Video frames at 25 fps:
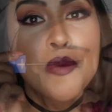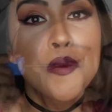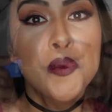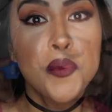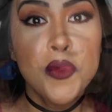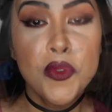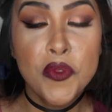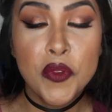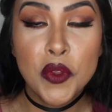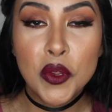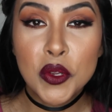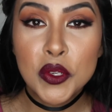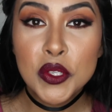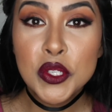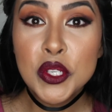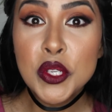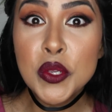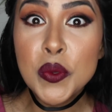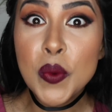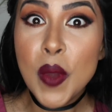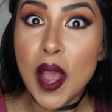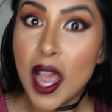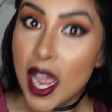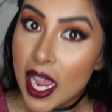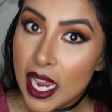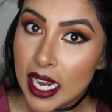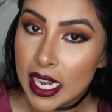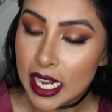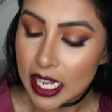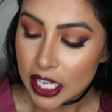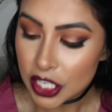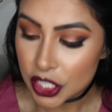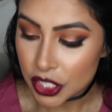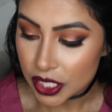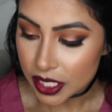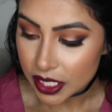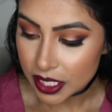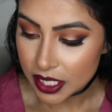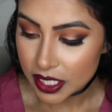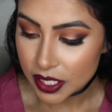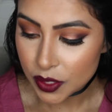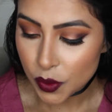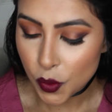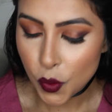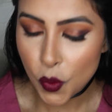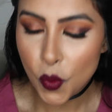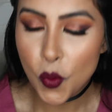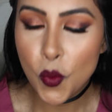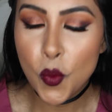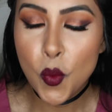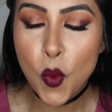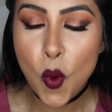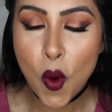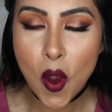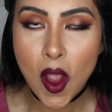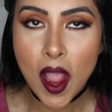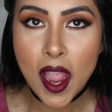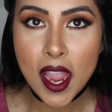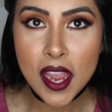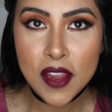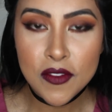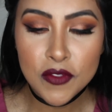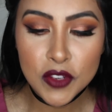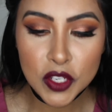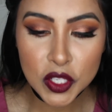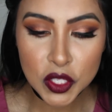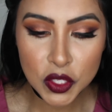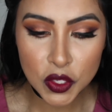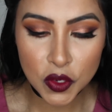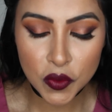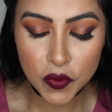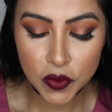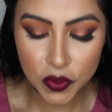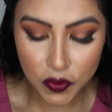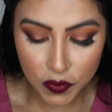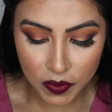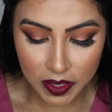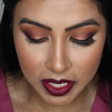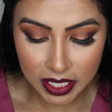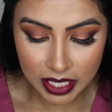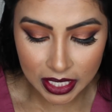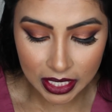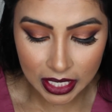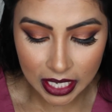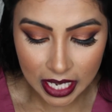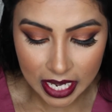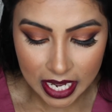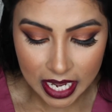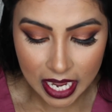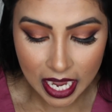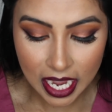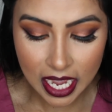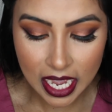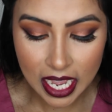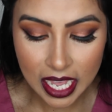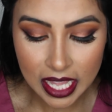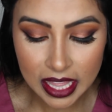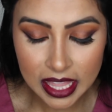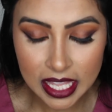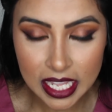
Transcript: Moving on to eyelashes, what I've discovered recently are